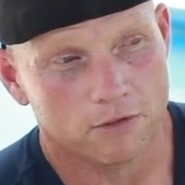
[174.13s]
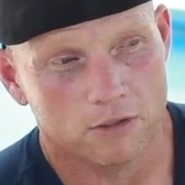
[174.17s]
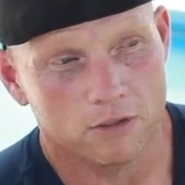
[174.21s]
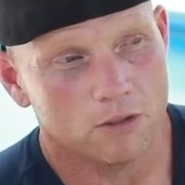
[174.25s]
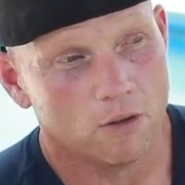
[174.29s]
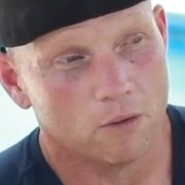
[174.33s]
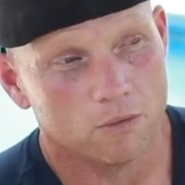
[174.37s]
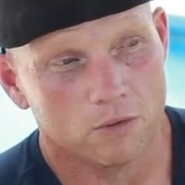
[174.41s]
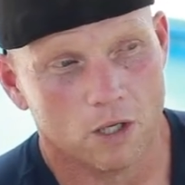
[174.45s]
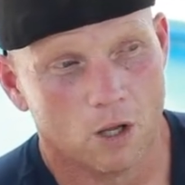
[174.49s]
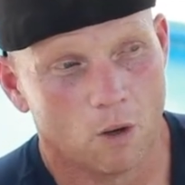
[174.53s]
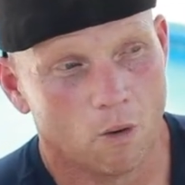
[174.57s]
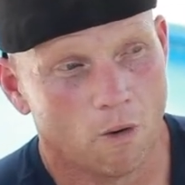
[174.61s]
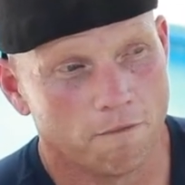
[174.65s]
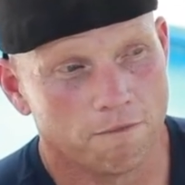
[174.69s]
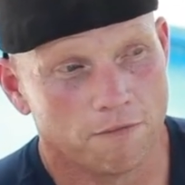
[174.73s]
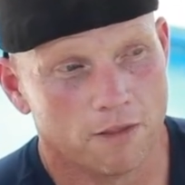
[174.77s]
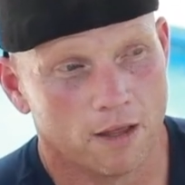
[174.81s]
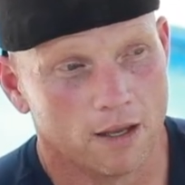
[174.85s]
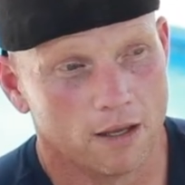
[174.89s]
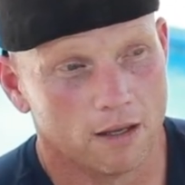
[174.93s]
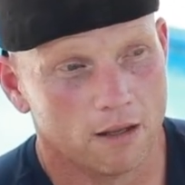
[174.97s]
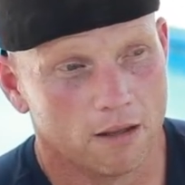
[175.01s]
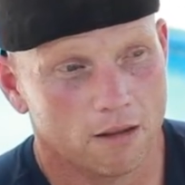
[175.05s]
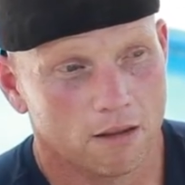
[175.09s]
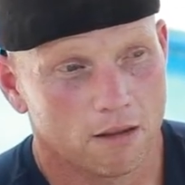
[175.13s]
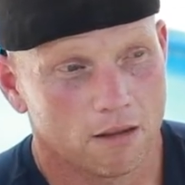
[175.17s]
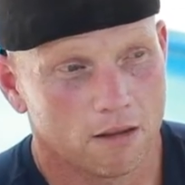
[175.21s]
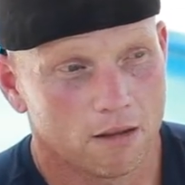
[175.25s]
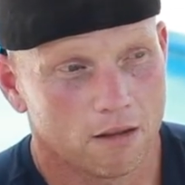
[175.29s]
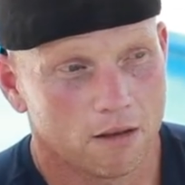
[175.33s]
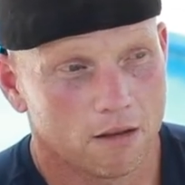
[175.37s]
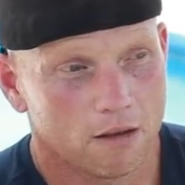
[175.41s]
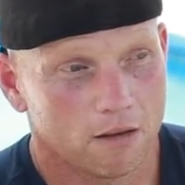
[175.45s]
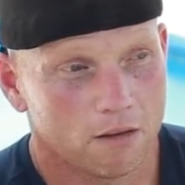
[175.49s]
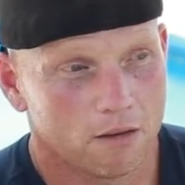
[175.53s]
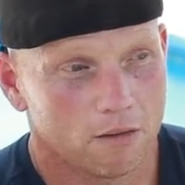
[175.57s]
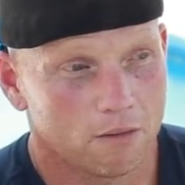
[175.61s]
You don't know if they
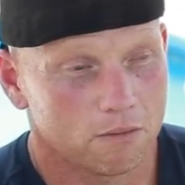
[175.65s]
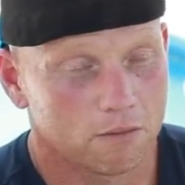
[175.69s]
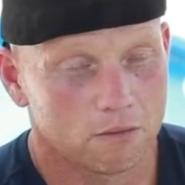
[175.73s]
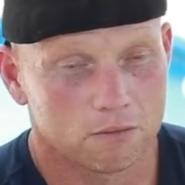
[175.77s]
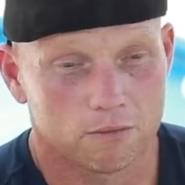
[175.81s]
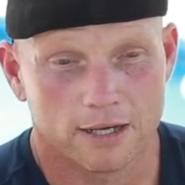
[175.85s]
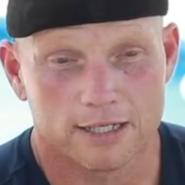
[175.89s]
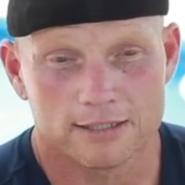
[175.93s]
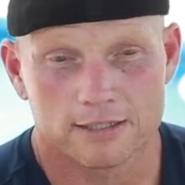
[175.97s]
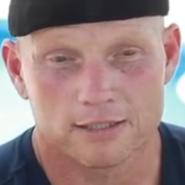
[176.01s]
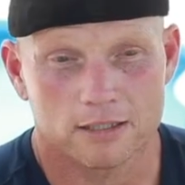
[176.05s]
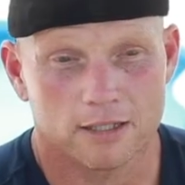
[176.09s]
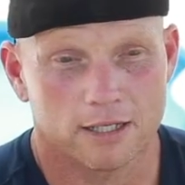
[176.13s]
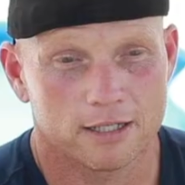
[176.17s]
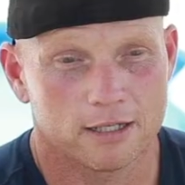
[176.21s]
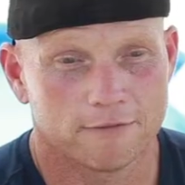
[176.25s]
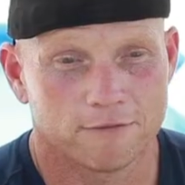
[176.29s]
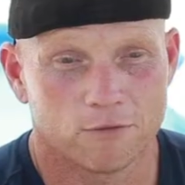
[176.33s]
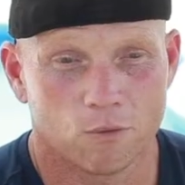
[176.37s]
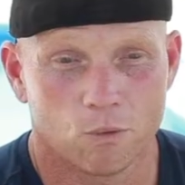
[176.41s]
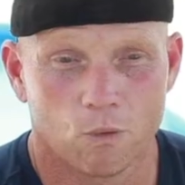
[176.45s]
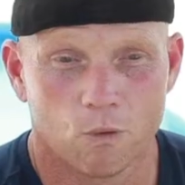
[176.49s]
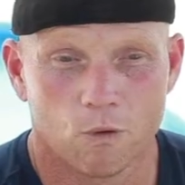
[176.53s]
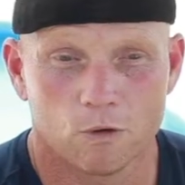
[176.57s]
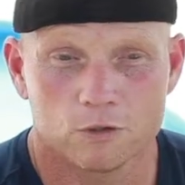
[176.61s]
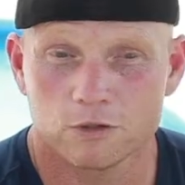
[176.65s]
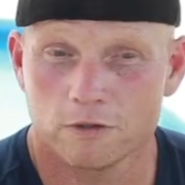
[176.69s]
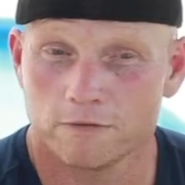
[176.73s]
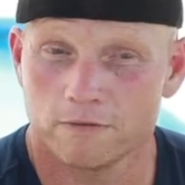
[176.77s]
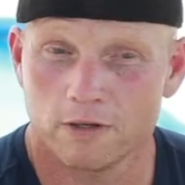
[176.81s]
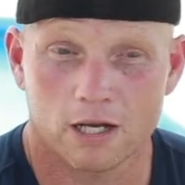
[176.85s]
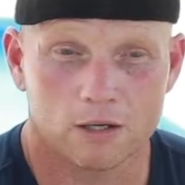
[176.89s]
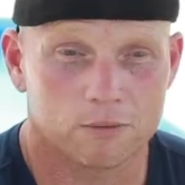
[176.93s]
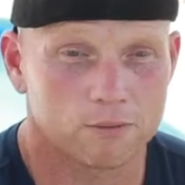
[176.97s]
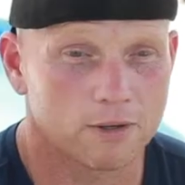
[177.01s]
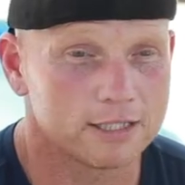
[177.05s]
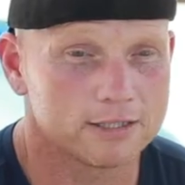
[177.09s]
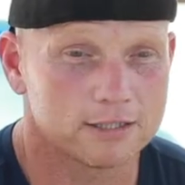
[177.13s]
were recently divorced or if
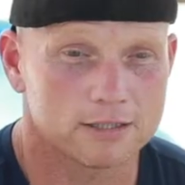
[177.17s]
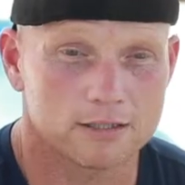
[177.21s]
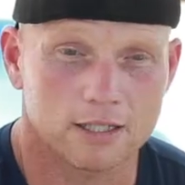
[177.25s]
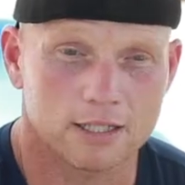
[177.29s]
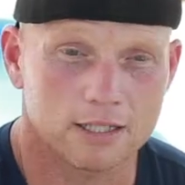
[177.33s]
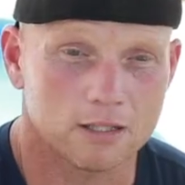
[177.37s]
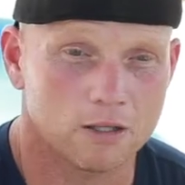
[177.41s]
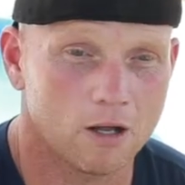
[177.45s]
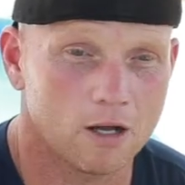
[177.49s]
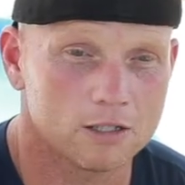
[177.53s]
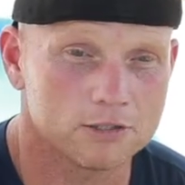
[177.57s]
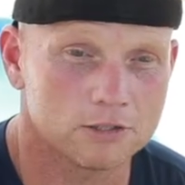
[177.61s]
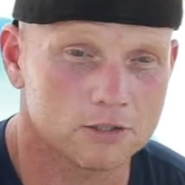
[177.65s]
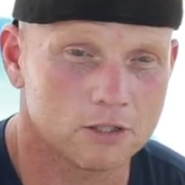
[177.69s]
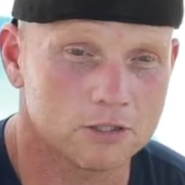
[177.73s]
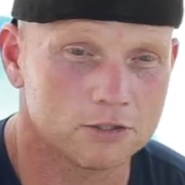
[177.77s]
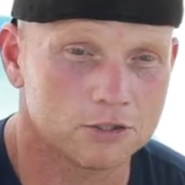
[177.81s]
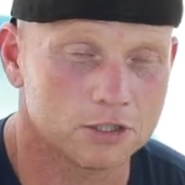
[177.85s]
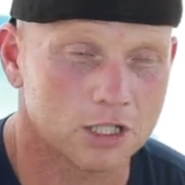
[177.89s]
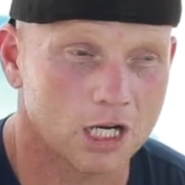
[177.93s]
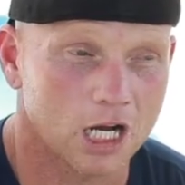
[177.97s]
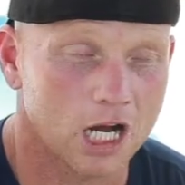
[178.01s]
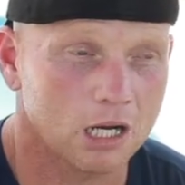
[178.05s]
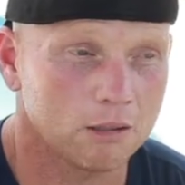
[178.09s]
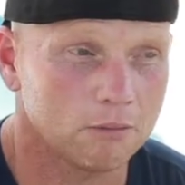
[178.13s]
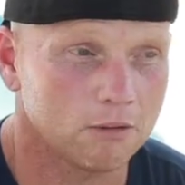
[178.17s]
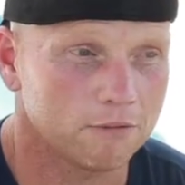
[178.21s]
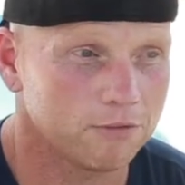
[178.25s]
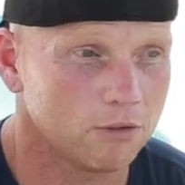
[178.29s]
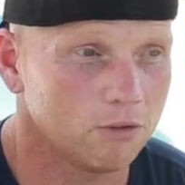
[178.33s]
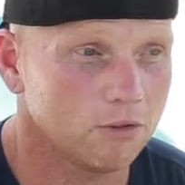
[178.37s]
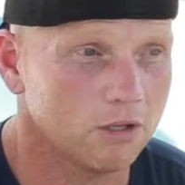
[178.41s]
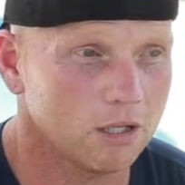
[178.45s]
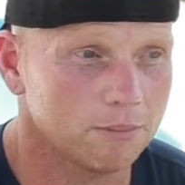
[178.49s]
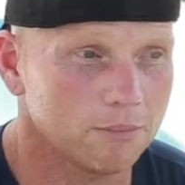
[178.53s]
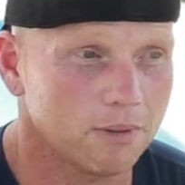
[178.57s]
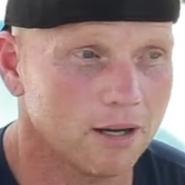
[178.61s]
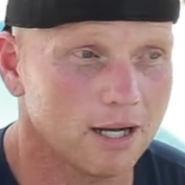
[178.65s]
they recently lost their job. If
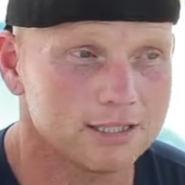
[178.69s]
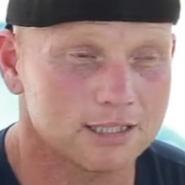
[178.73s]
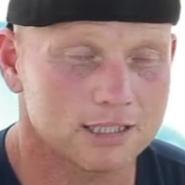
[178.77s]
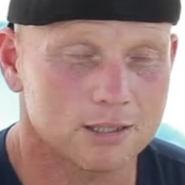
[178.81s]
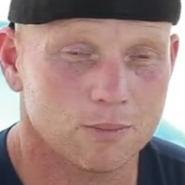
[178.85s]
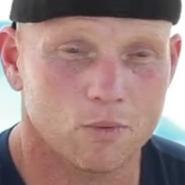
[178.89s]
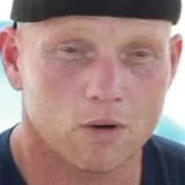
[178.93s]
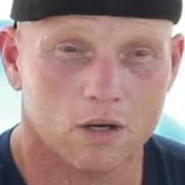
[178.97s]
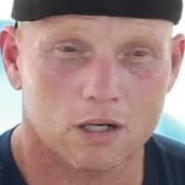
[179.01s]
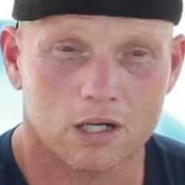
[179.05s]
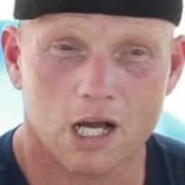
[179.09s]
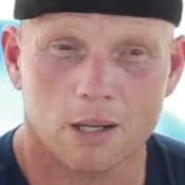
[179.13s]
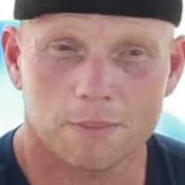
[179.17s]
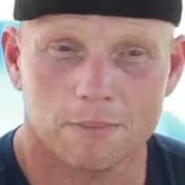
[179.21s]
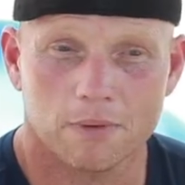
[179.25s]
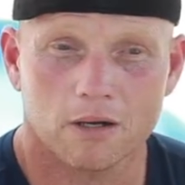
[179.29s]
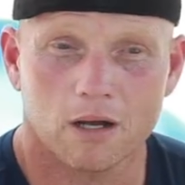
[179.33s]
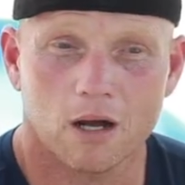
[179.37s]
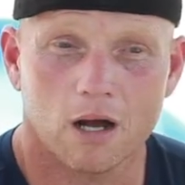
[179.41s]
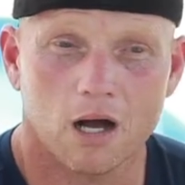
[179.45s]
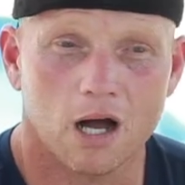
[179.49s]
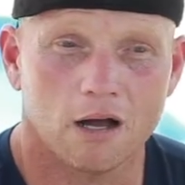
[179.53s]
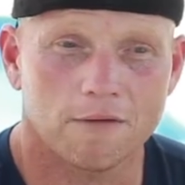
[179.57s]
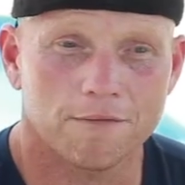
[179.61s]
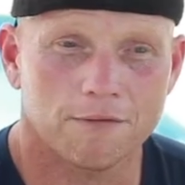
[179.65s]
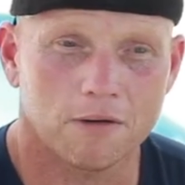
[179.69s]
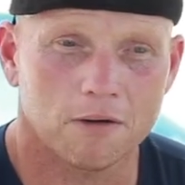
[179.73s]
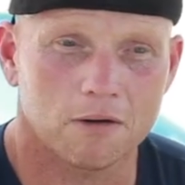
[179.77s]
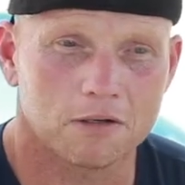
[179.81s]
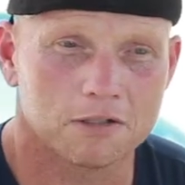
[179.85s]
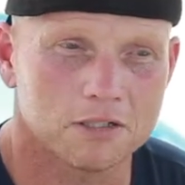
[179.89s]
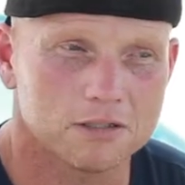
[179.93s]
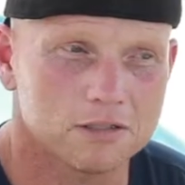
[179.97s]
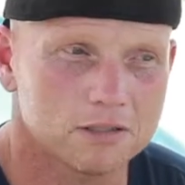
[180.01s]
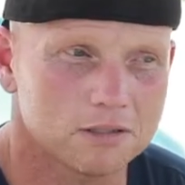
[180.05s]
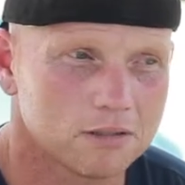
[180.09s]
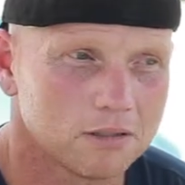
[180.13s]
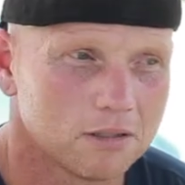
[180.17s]
you can buy someone a cup of coffee or
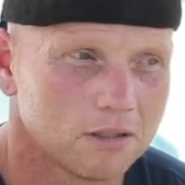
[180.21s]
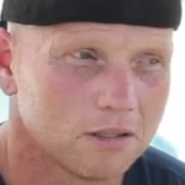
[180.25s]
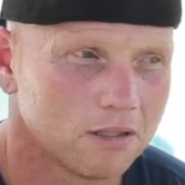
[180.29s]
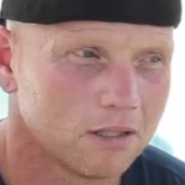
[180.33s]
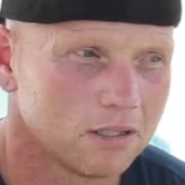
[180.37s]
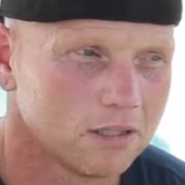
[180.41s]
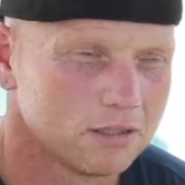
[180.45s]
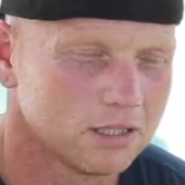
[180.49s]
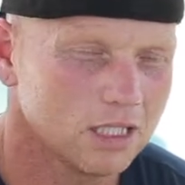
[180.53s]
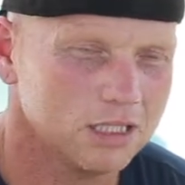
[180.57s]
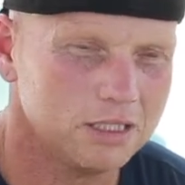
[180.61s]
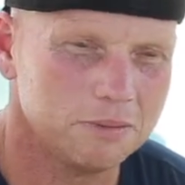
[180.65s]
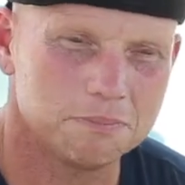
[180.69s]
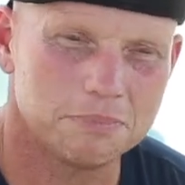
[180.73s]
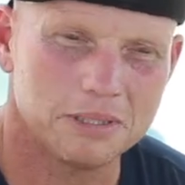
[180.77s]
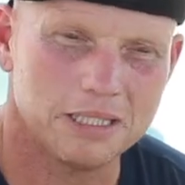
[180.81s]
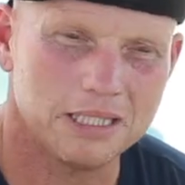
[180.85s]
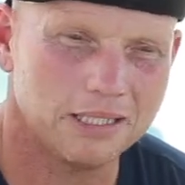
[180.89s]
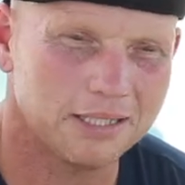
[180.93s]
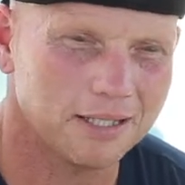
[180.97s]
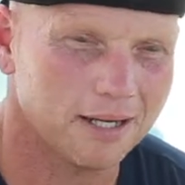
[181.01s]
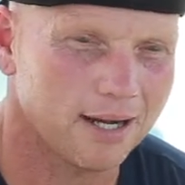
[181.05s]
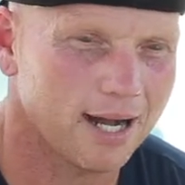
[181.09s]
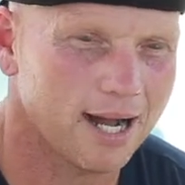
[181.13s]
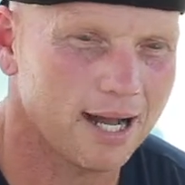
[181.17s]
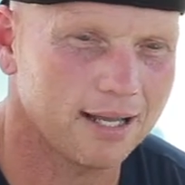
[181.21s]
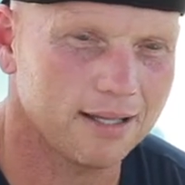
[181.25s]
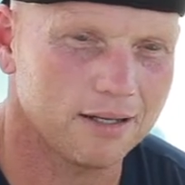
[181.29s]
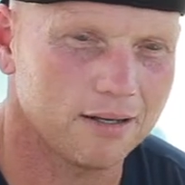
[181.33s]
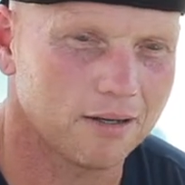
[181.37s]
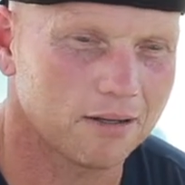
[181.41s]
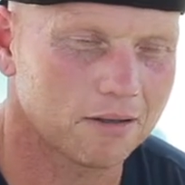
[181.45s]
just be kind and